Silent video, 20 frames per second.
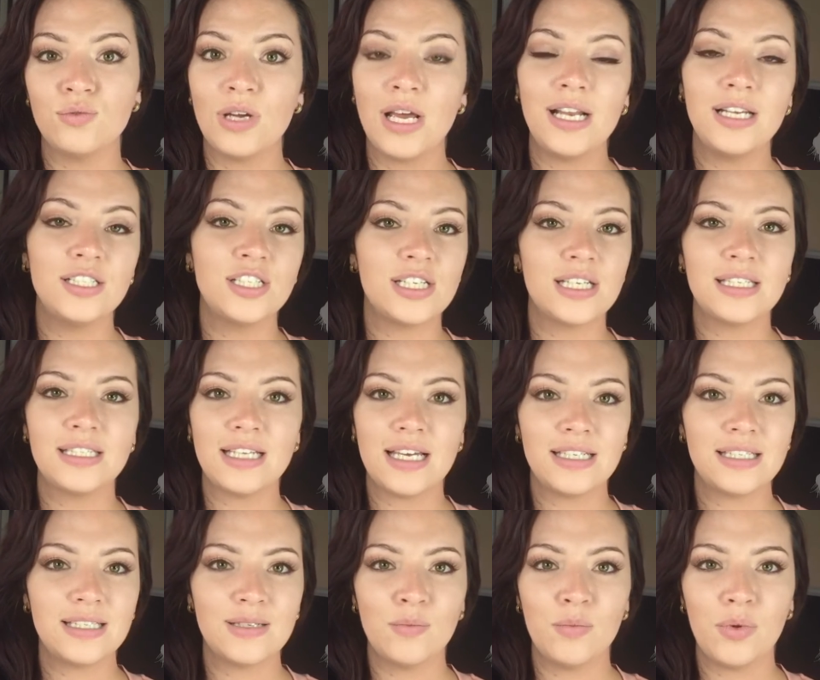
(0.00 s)
really just
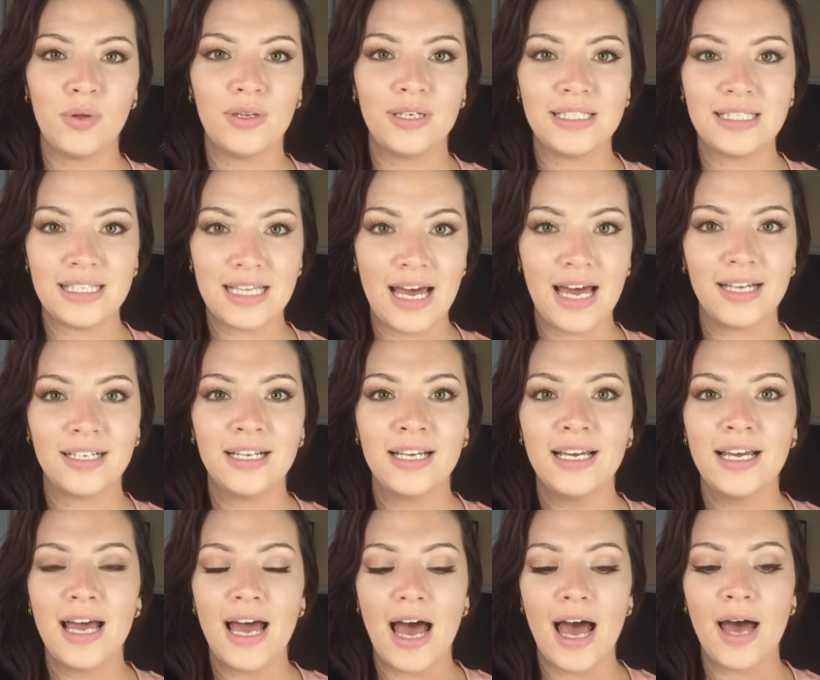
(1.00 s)
as simple as that.
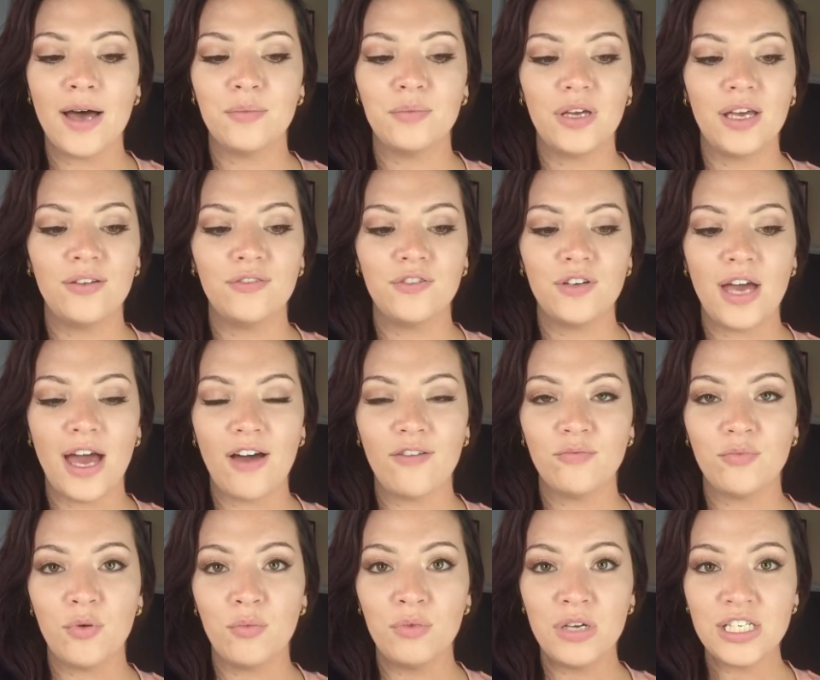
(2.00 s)
If you
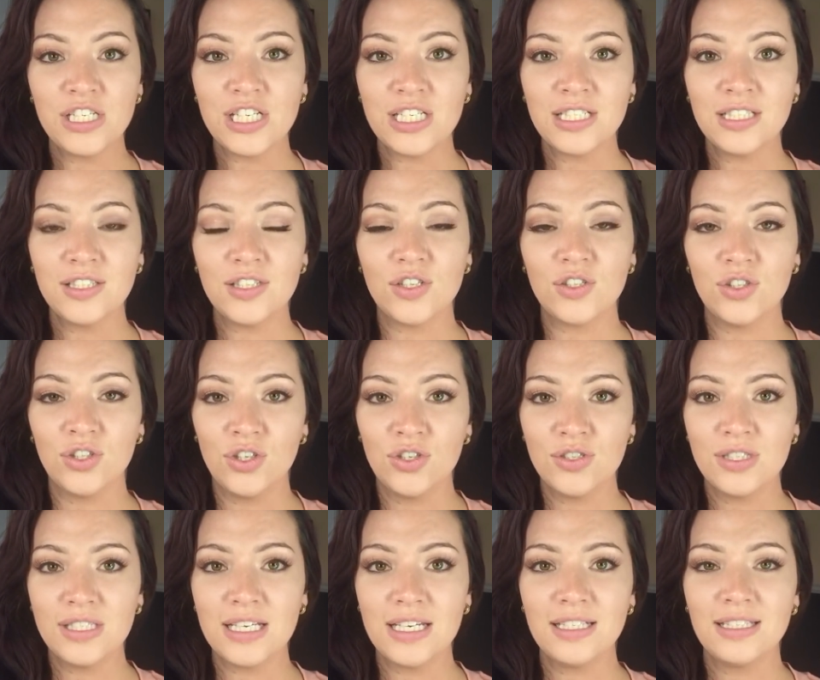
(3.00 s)
have permission to
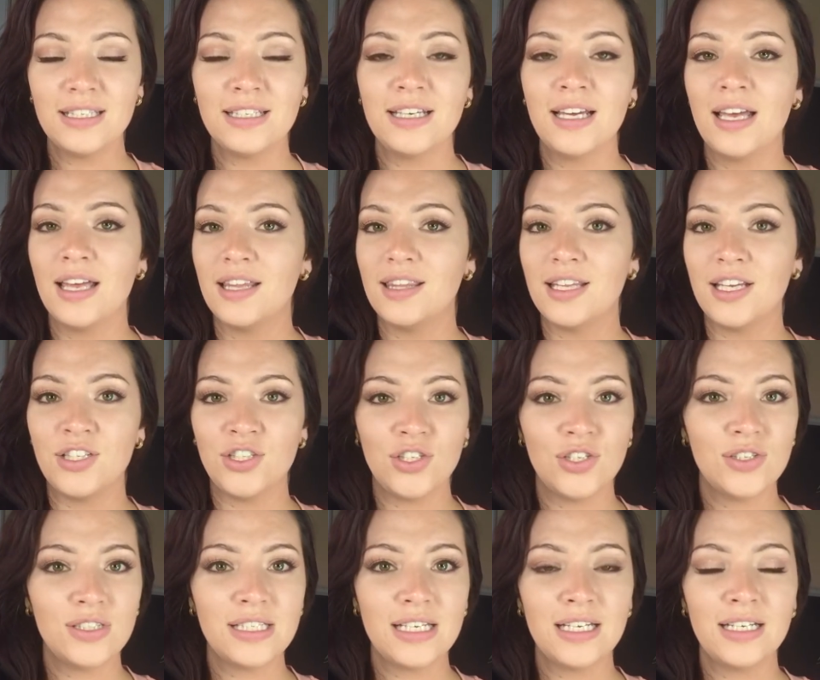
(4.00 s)
use it, then
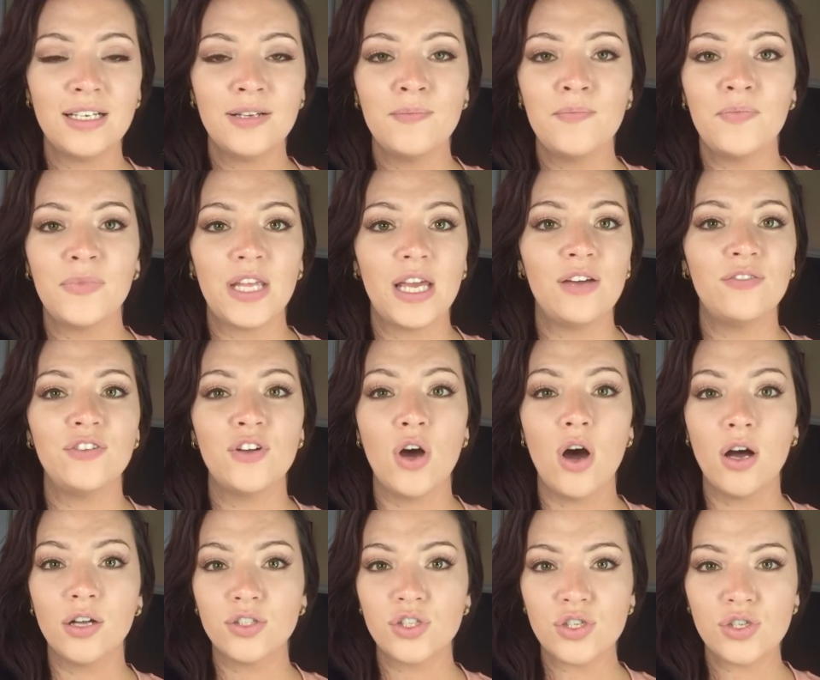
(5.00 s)
use it. If you
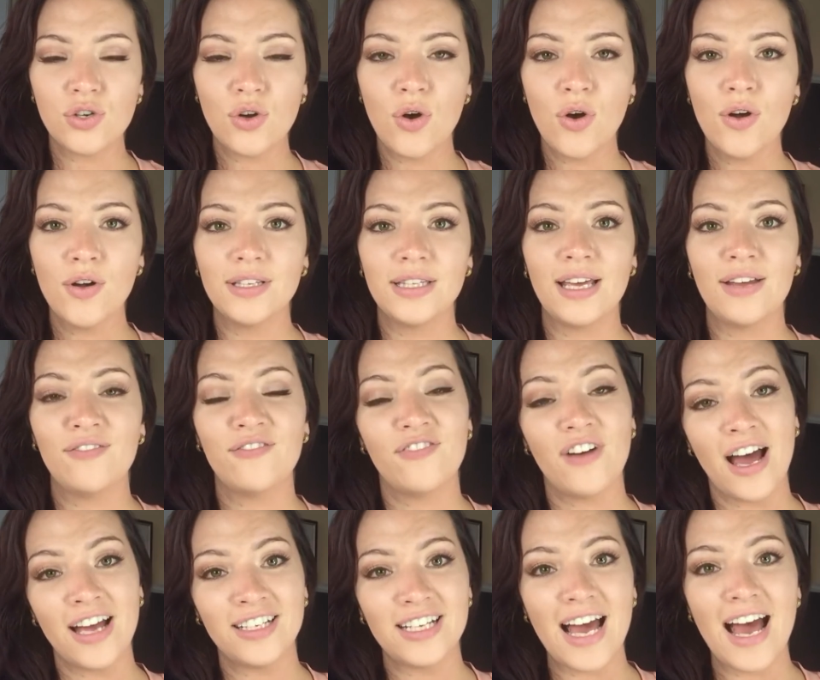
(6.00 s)
aren't sure, then
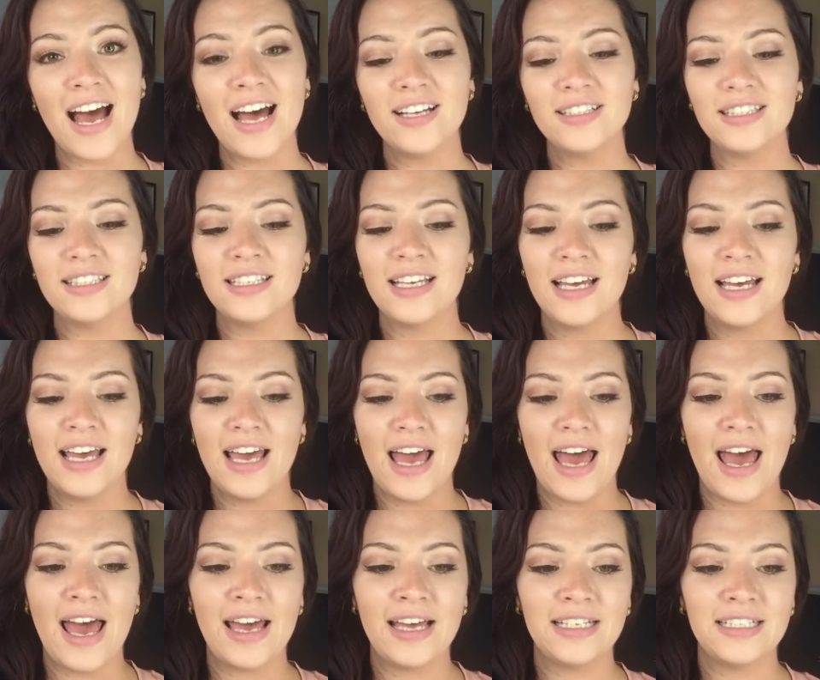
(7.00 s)
find out.
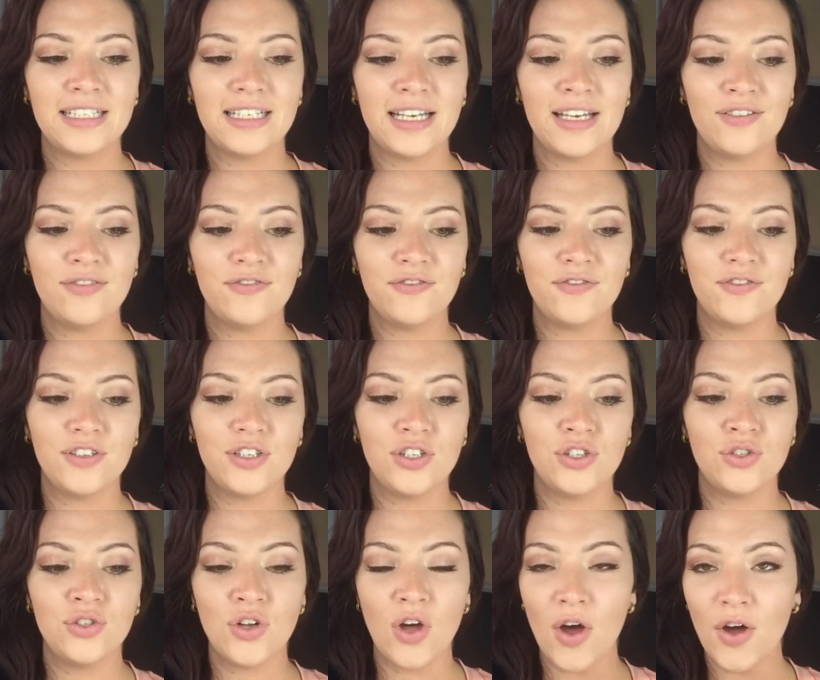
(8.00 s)
And if
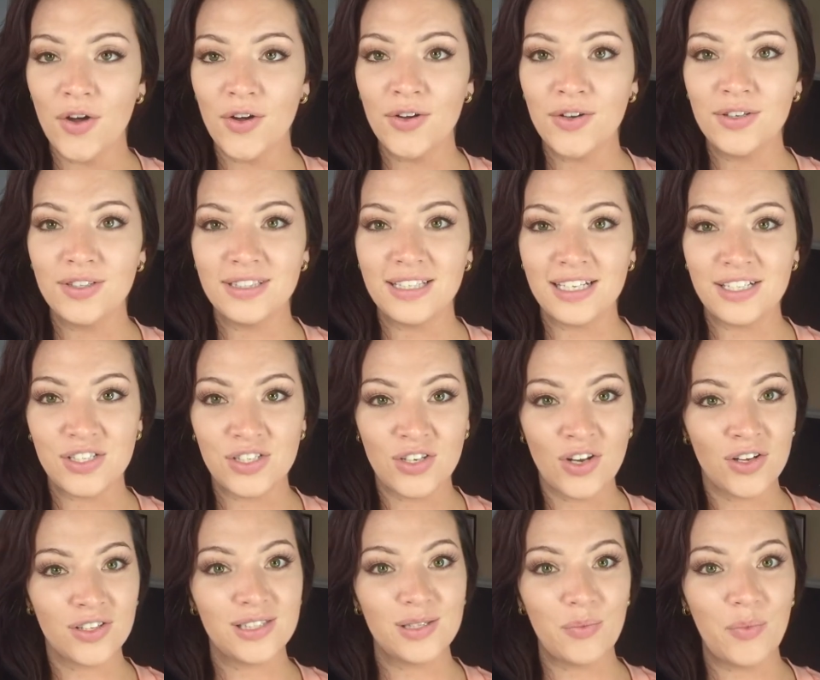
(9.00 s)
you know that you're
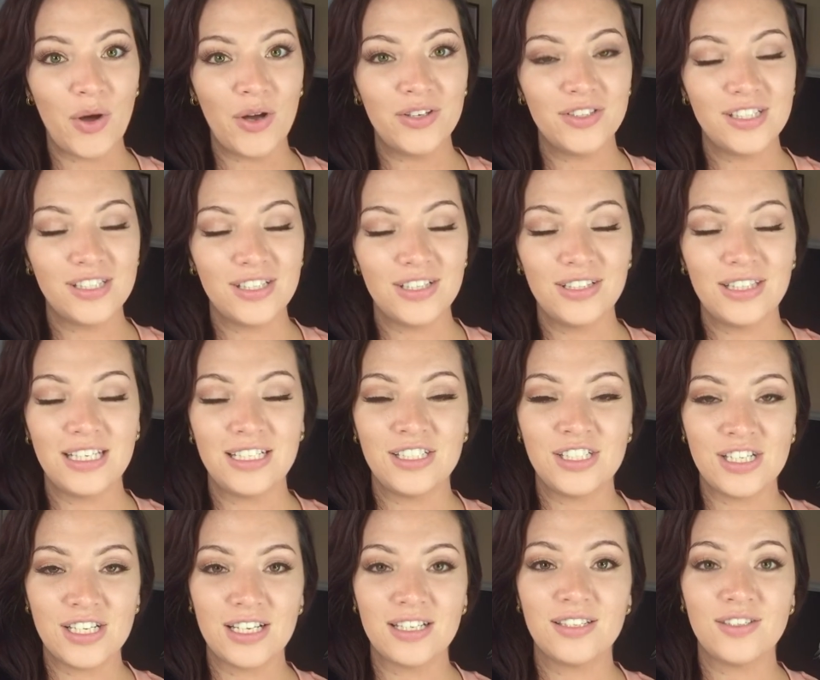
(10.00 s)
not supposed to,
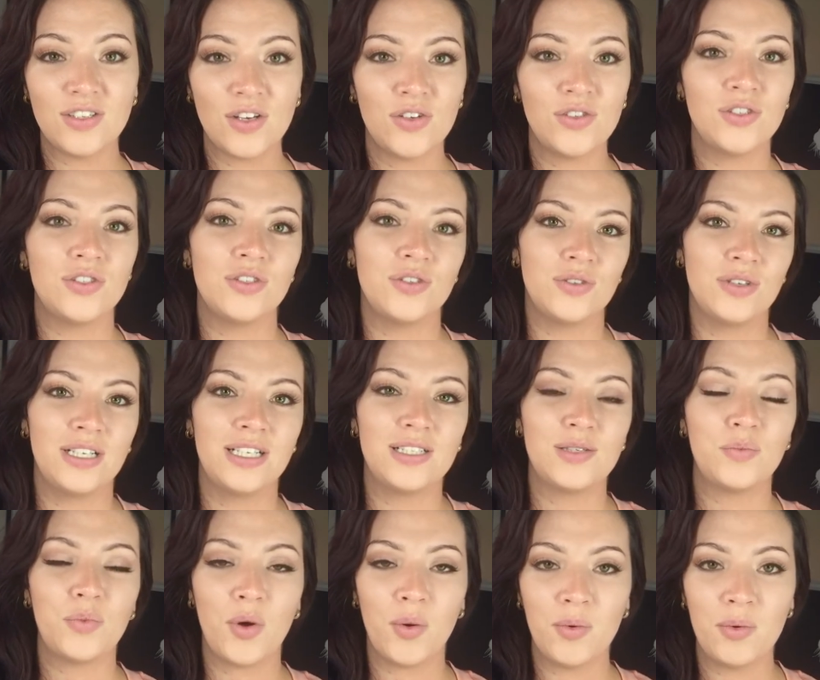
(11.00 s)
then just don't do it.
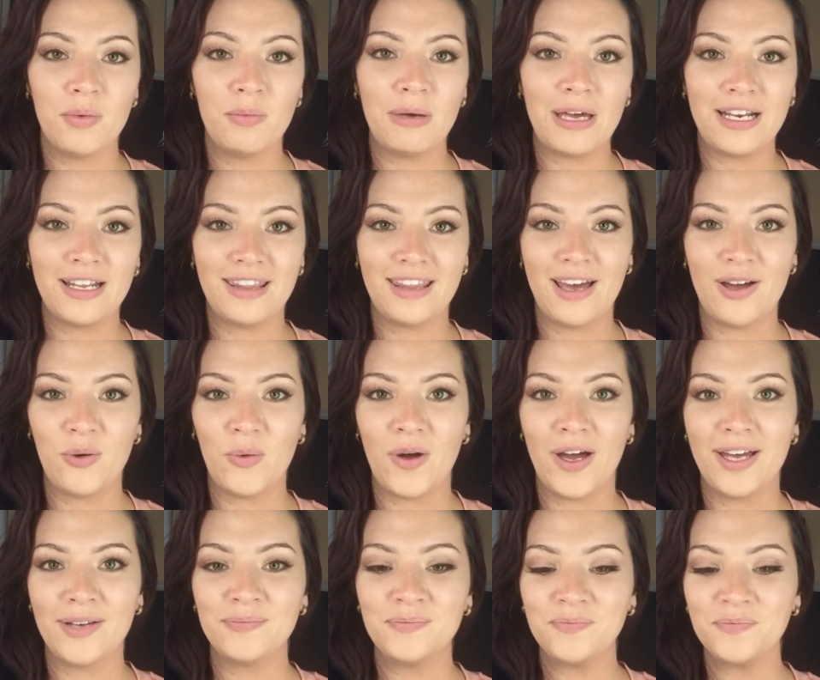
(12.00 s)
It's probably better that
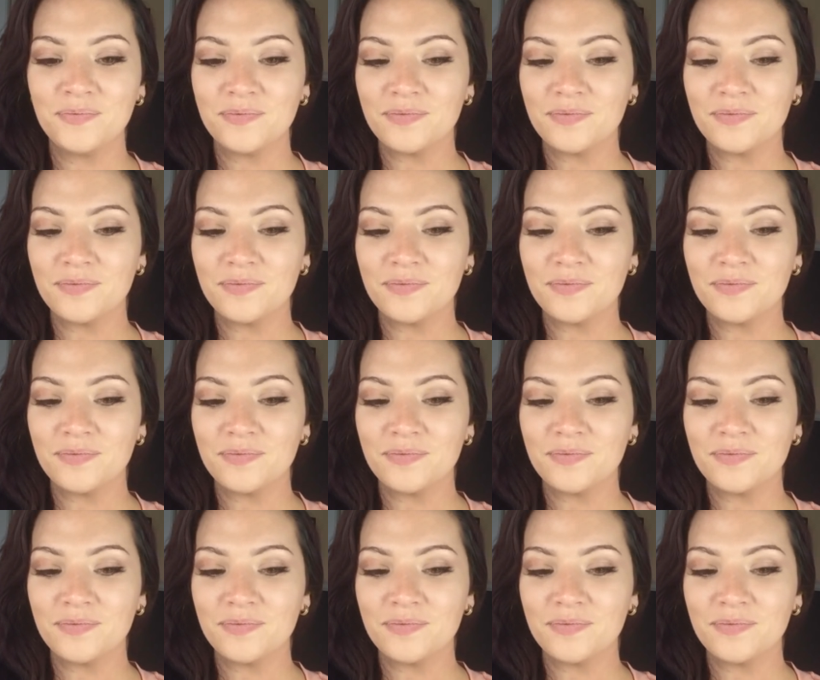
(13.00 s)
way.